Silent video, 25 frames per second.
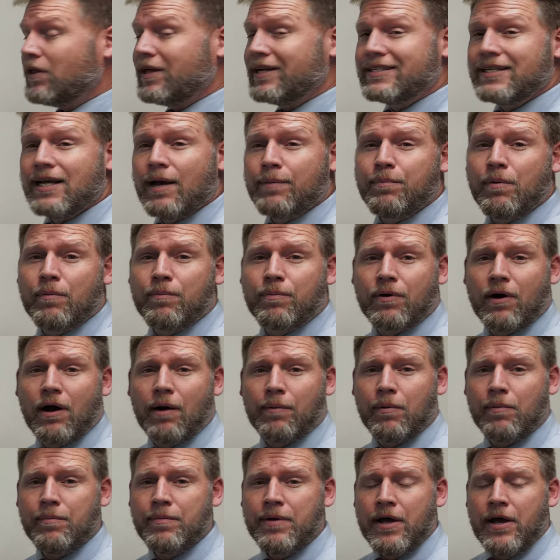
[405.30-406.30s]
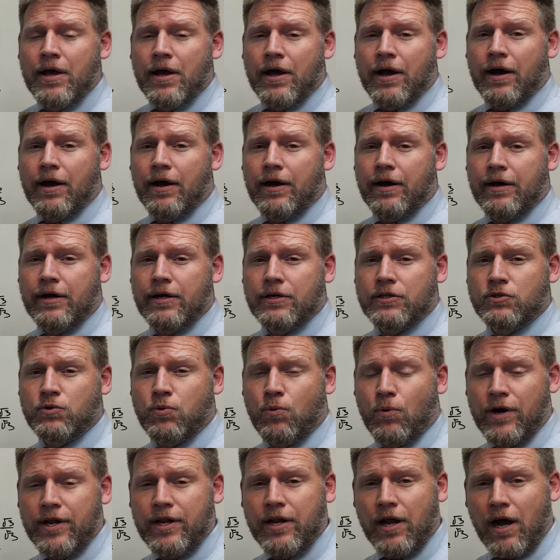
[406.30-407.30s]
example problem,
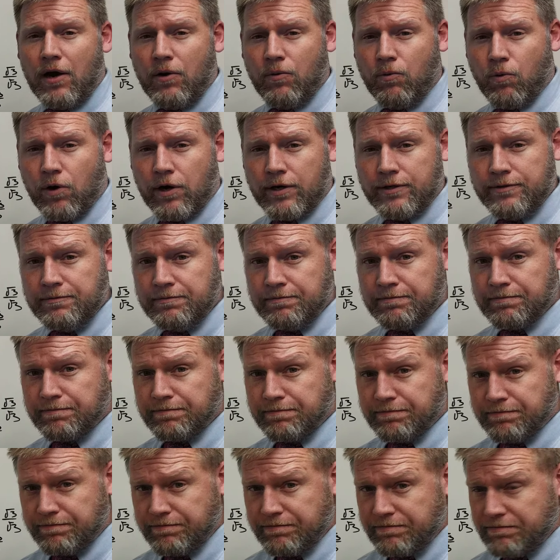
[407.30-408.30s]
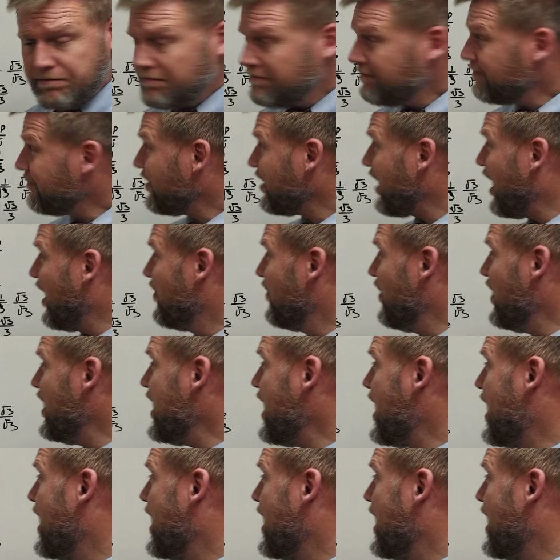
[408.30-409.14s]
20.1. And they